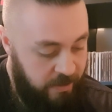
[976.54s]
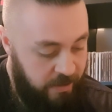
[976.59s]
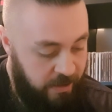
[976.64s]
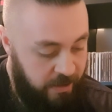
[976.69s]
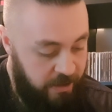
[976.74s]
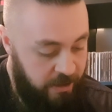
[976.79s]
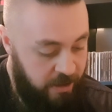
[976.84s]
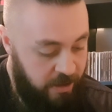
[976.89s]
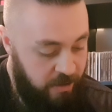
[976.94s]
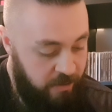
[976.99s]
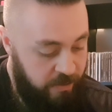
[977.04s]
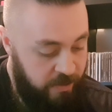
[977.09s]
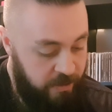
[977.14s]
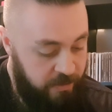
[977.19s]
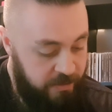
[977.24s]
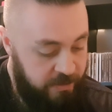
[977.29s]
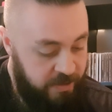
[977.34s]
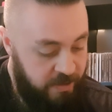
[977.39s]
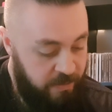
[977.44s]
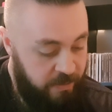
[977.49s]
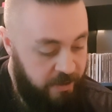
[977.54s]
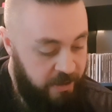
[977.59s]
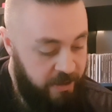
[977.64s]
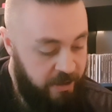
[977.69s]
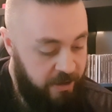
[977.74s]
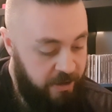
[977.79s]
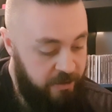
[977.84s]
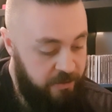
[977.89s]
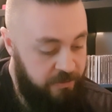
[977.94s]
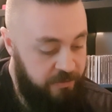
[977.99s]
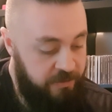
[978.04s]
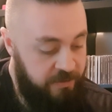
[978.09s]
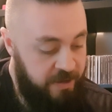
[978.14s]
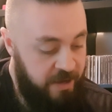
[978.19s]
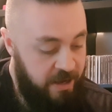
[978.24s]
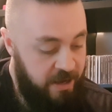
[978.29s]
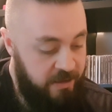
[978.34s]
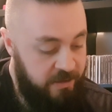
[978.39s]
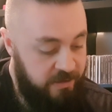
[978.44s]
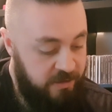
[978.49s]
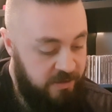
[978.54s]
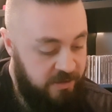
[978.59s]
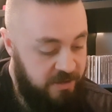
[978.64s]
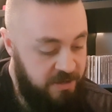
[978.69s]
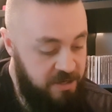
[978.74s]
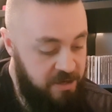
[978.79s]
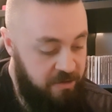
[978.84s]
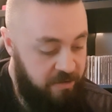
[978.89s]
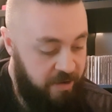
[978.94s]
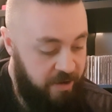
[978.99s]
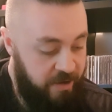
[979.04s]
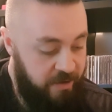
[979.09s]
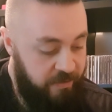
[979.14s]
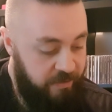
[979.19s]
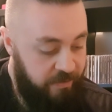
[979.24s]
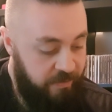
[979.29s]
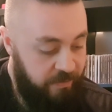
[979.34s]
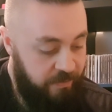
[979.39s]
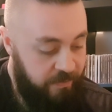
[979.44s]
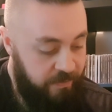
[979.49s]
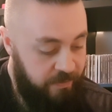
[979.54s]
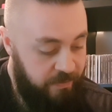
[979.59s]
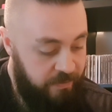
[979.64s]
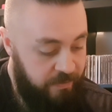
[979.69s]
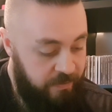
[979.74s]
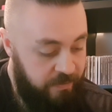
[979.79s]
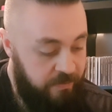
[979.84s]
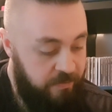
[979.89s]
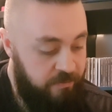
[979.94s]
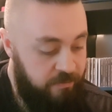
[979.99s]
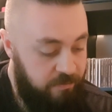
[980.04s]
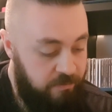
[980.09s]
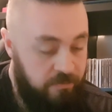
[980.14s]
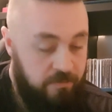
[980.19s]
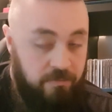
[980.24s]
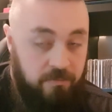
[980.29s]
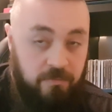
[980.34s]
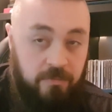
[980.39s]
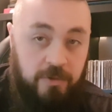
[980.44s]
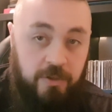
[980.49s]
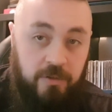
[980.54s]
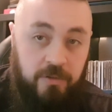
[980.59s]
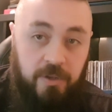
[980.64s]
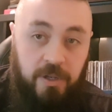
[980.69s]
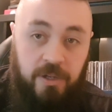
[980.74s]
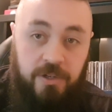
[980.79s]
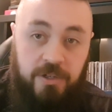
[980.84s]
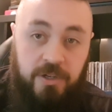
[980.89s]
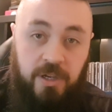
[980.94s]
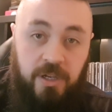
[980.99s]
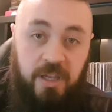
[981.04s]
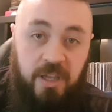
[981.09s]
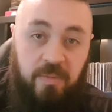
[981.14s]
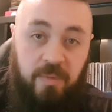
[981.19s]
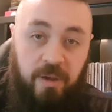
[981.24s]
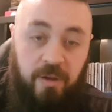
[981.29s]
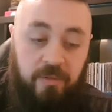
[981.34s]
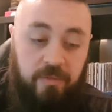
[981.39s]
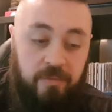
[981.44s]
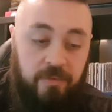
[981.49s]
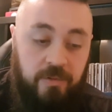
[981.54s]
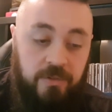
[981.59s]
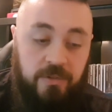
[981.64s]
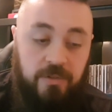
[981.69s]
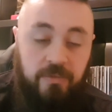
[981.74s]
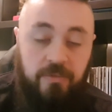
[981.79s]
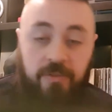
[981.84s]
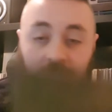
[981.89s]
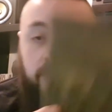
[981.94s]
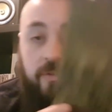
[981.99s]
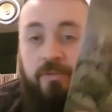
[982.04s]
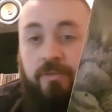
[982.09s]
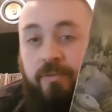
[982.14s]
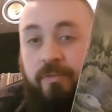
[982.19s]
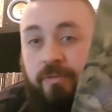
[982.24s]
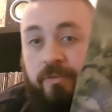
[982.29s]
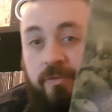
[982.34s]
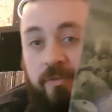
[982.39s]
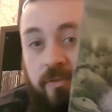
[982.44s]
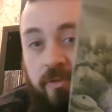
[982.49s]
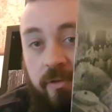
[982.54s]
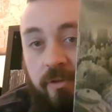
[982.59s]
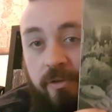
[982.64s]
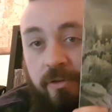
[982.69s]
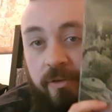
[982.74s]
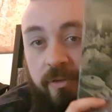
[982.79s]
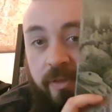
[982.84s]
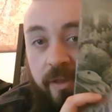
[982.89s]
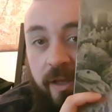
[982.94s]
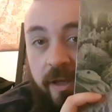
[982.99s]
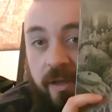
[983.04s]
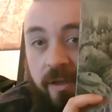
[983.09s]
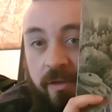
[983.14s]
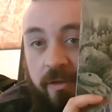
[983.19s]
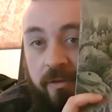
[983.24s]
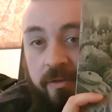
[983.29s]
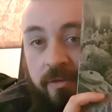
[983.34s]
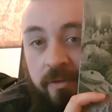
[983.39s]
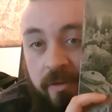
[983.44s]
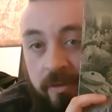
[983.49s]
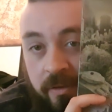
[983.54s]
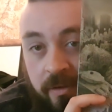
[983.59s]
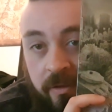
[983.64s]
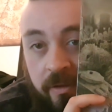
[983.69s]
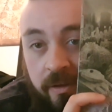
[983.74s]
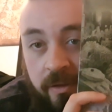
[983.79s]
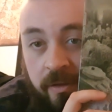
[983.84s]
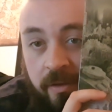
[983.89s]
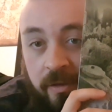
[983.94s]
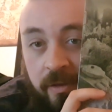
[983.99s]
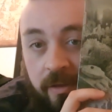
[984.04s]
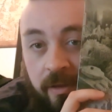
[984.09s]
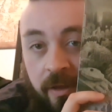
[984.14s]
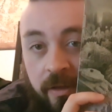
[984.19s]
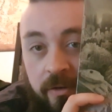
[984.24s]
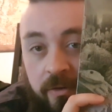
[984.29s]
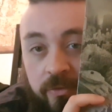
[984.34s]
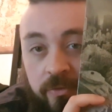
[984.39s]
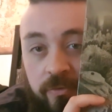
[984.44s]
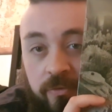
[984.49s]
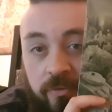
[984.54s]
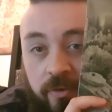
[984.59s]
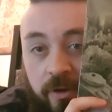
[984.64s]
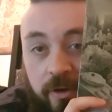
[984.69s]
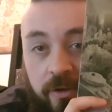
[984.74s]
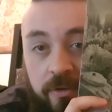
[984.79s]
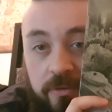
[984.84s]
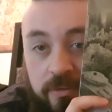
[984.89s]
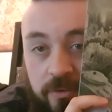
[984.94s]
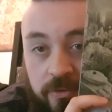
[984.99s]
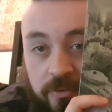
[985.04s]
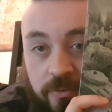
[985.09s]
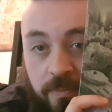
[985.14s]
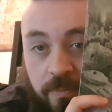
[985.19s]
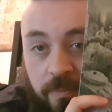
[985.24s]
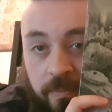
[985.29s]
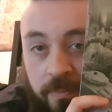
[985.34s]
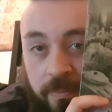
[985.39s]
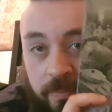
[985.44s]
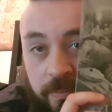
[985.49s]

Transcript: And the artwork was done by a guy called Dan Seagrave. So yeah, check him out, because if you look there, that looks fucking awesome.